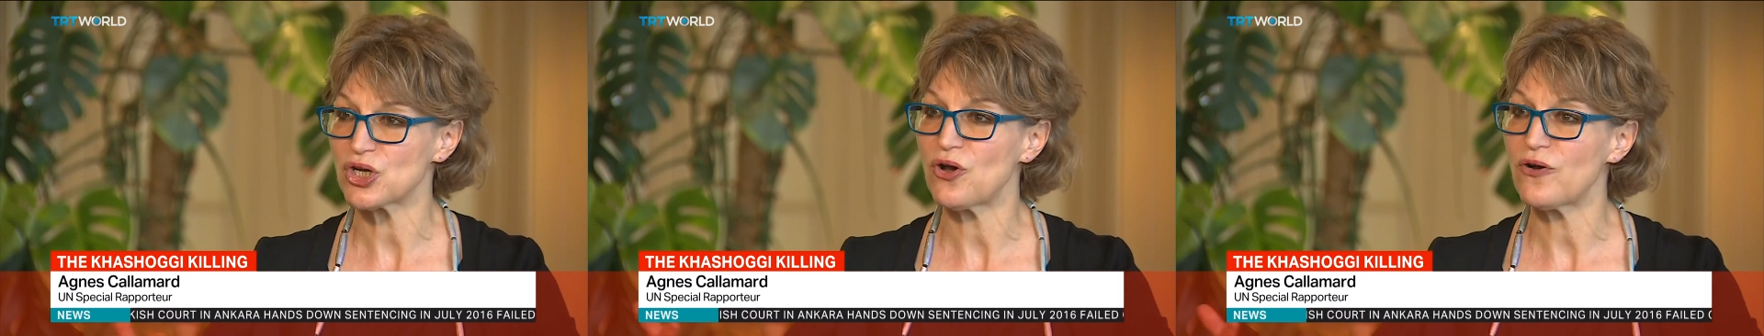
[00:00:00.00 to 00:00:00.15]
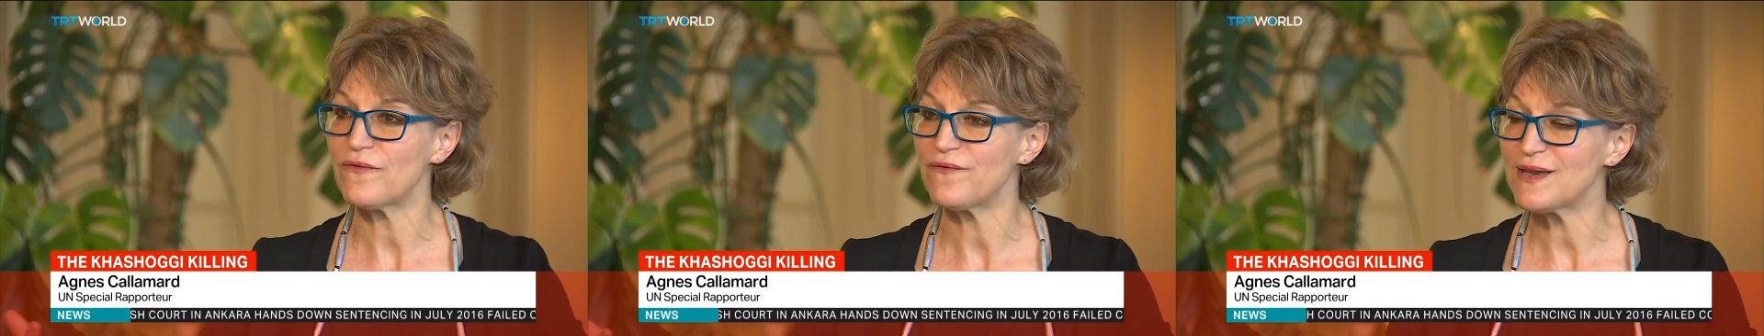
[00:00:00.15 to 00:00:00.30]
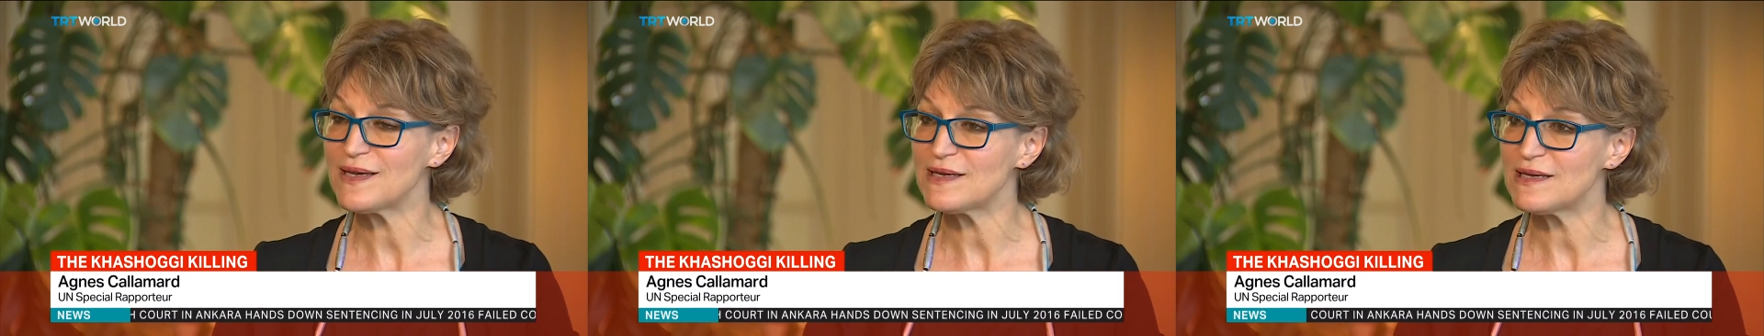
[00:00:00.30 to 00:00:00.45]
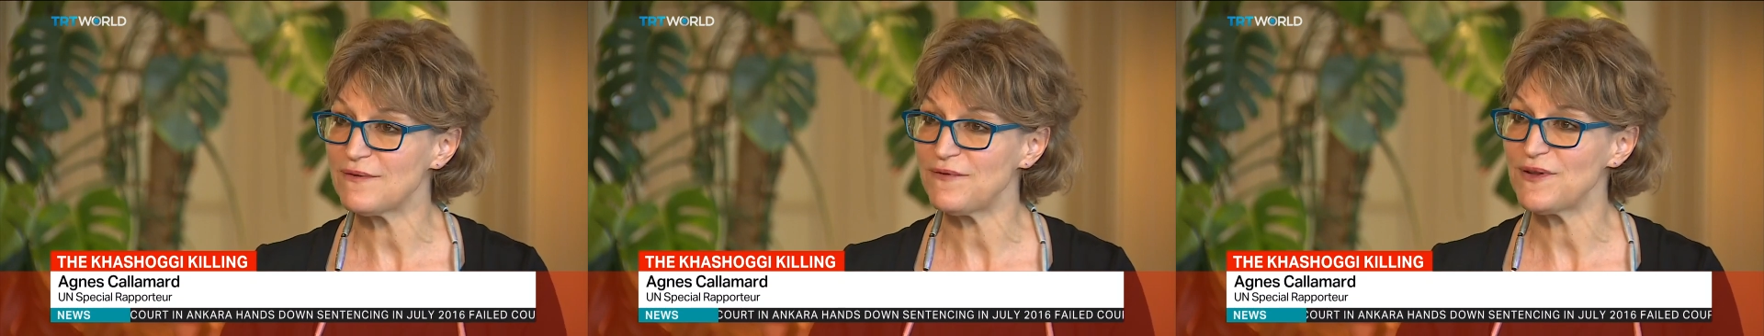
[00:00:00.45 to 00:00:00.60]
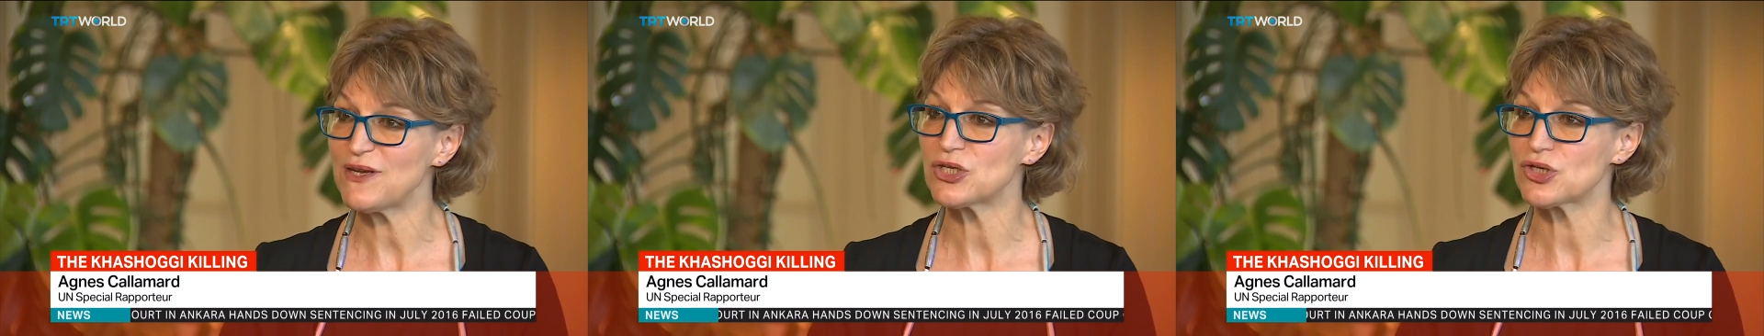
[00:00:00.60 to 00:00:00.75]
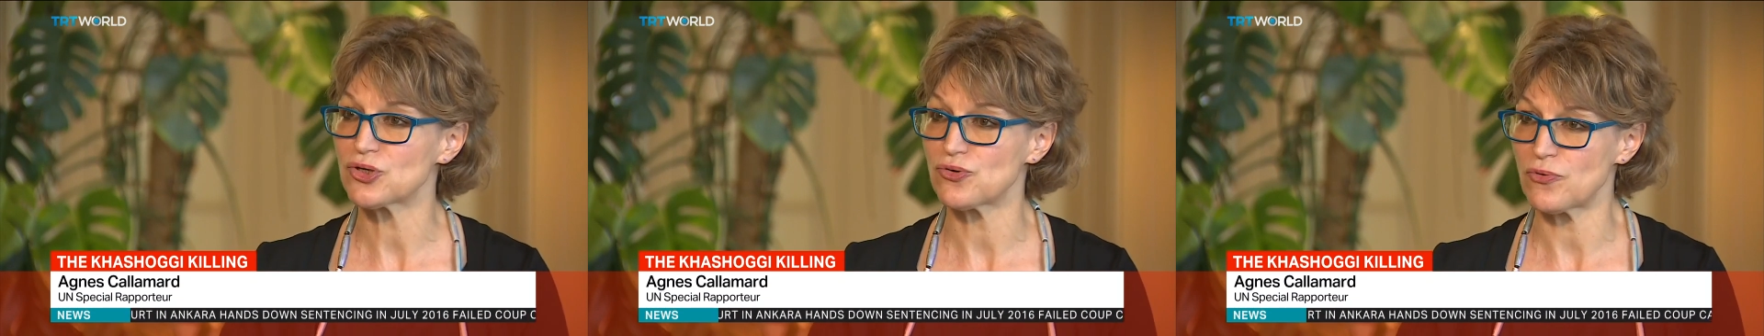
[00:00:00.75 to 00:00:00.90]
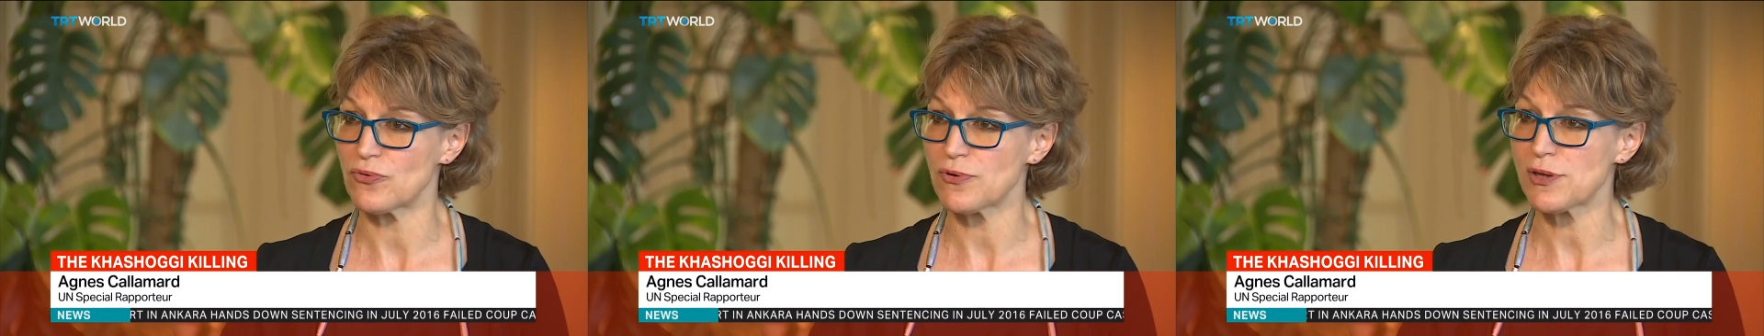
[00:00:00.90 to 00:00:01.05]
of
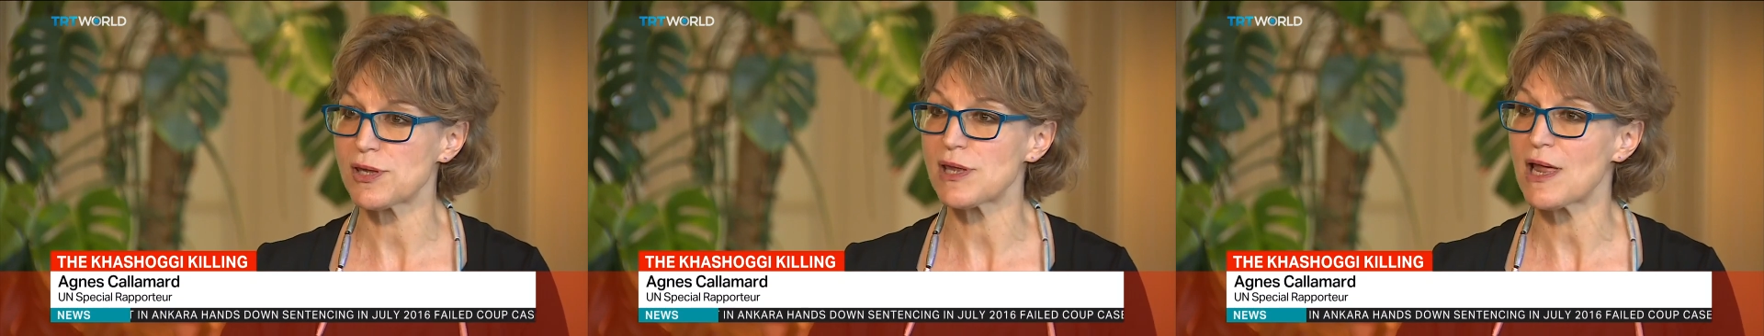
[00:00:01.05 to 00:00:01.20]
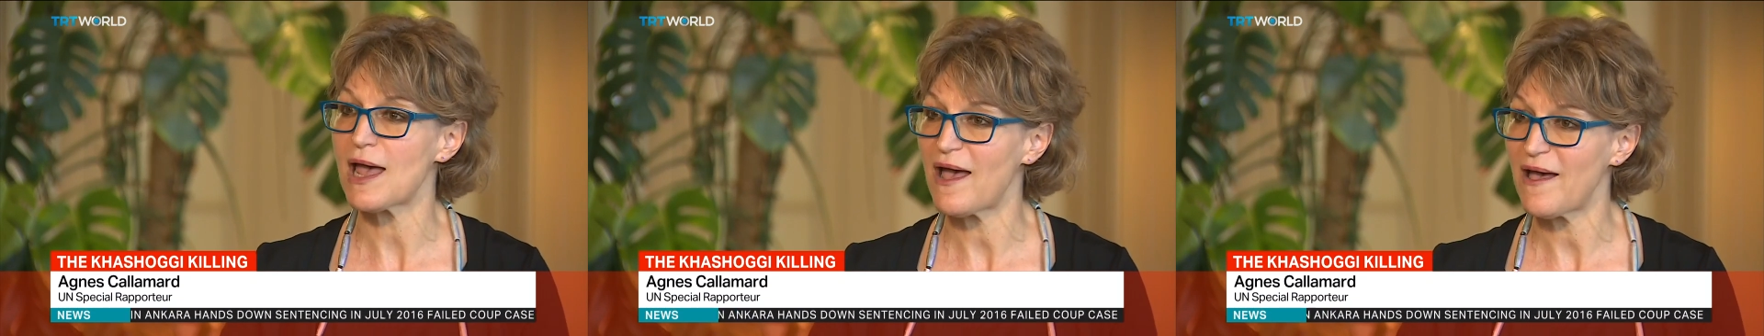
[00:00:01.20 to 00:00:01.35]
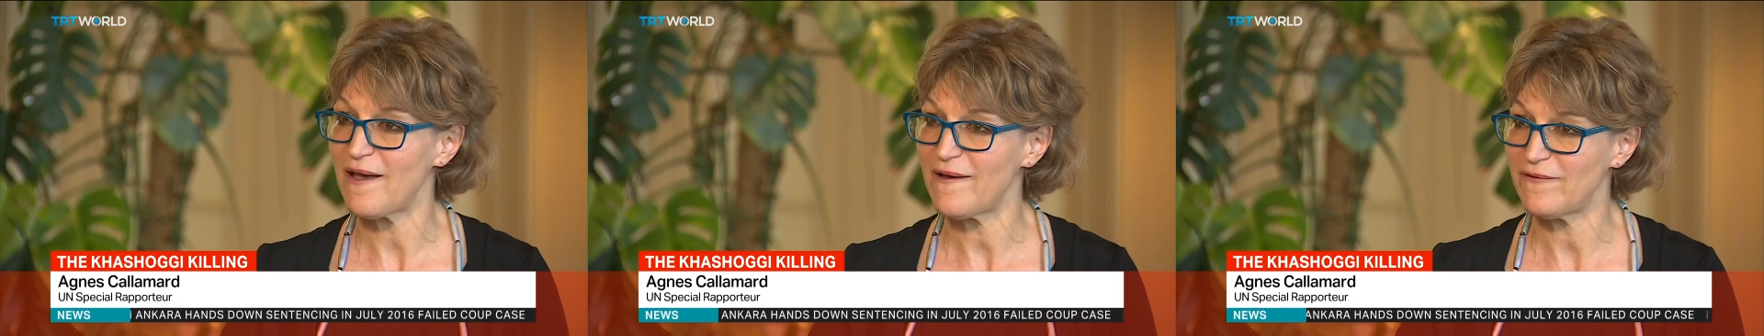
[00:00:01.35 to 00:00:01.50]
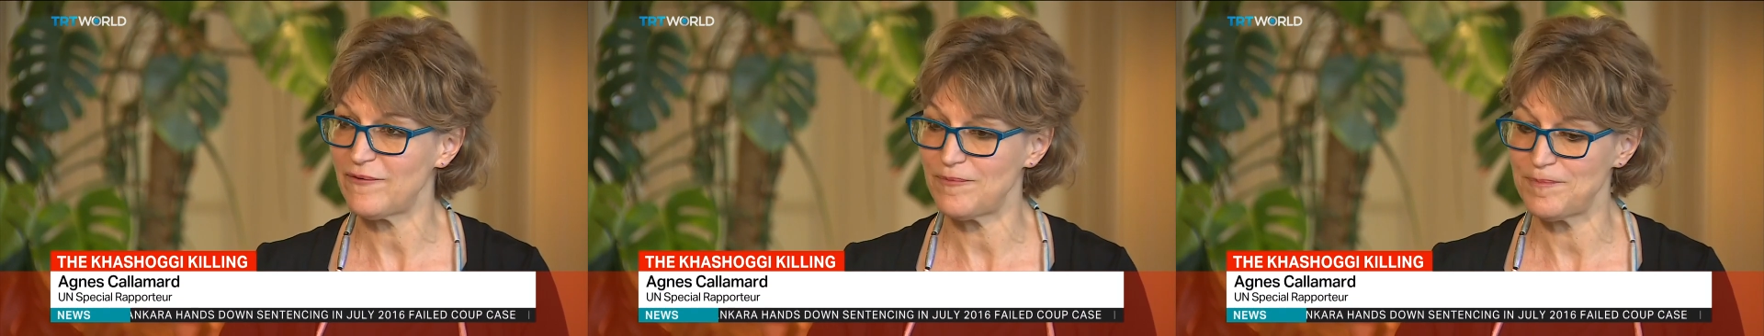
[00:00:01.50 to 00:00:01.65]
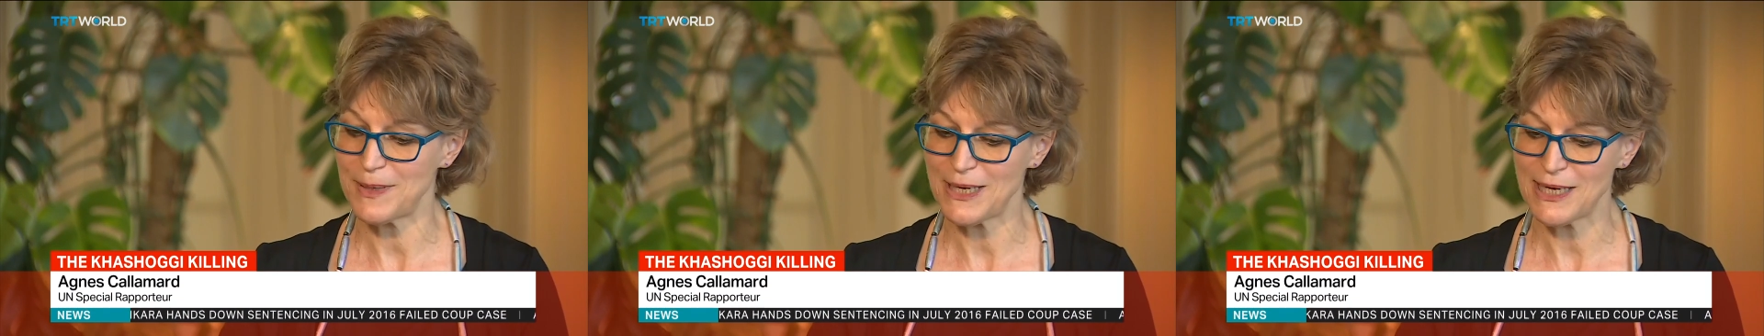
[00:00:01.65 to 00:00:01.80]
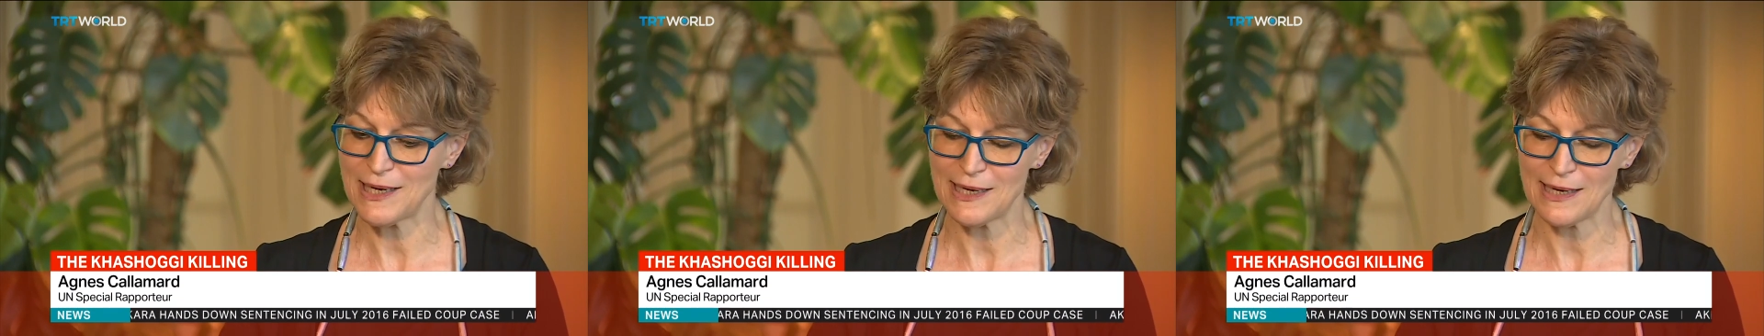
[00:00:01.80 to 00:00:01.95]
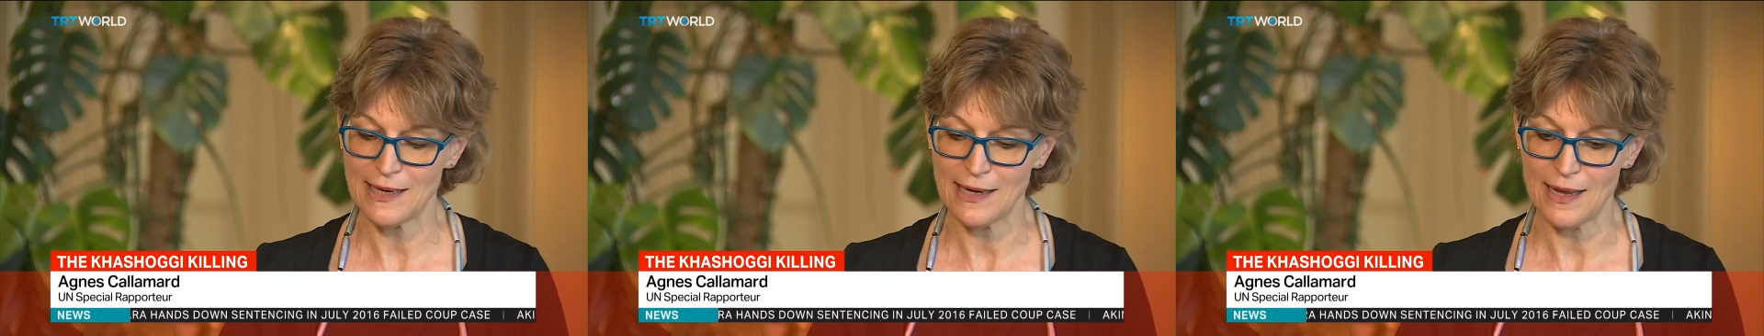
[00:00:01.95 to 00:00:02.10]
individuals have
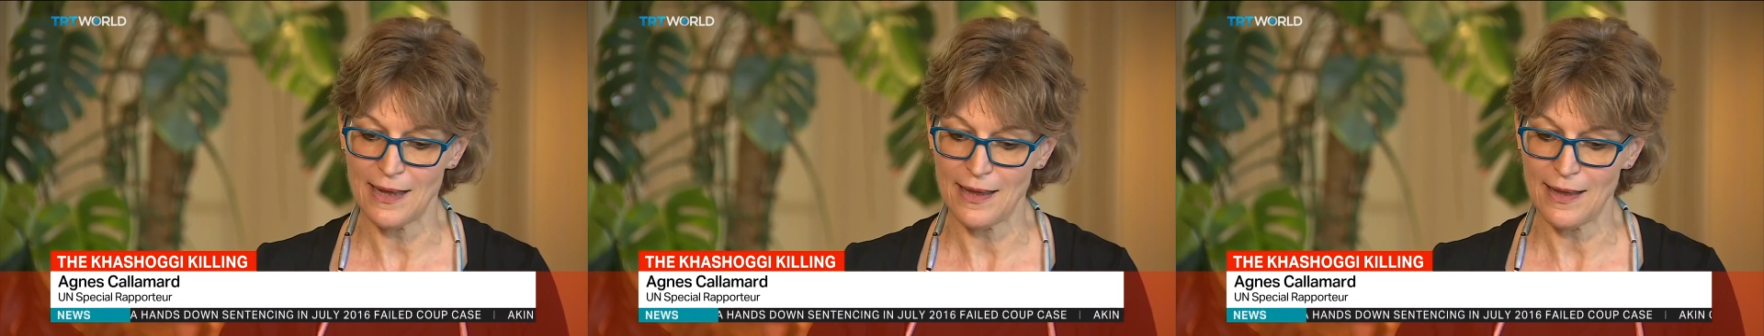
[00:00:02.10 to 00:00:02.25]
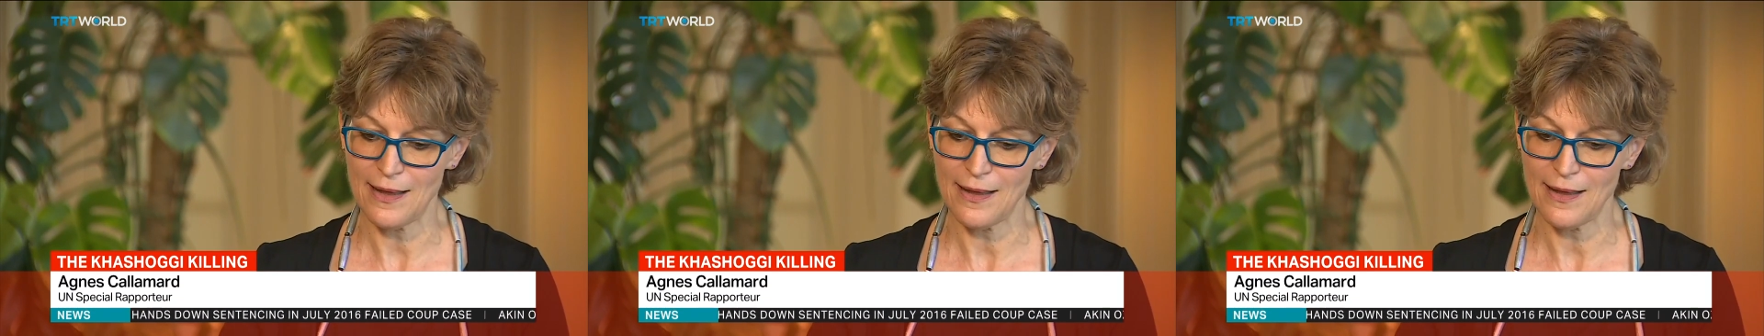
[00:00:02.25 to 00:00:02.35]
been